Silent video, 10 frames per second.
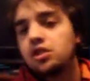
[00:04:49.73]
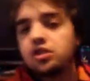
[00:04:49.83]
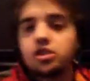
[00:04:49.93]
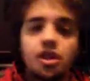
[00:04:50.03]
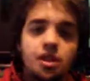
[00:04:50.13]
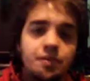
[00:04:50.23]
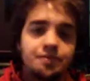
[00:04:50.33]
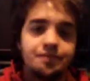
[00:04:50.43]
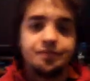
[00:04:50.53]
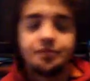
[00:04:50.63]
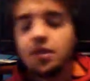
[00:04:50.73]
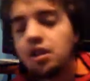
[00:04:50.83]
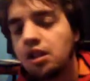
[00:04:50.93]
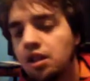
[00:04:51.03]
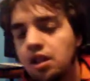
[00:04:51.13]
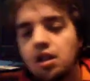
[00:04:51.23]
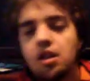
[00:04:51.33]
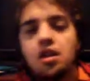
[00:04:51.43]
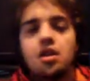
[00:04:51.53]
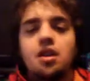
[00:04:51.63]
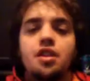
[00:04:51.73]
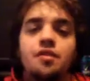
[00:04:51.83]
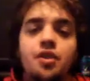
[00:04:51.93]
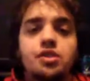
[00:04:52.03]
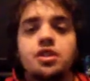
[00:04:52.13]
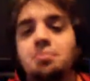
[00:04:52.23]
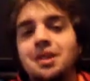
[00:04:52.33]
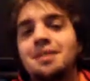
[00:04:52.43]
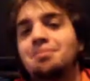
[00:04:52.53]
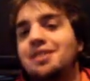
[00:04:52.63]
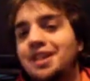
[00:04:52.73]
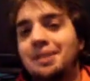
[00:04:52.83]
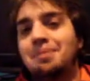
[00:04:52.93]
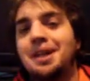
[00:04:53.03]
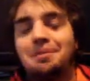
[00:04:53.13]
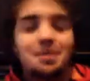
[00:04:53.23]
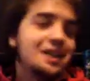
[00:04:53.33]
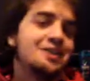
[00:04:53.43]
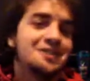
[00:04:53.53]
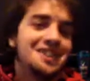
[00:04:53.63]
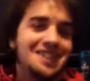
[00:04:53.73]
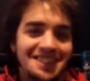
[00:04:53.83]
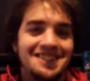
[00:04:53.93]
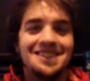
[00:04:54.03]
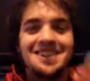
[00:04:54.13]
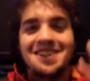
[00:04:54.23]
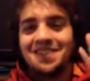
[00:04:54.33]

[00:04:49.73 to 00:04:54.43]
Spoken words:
So, and the Vulture's being played by Michael Keaton.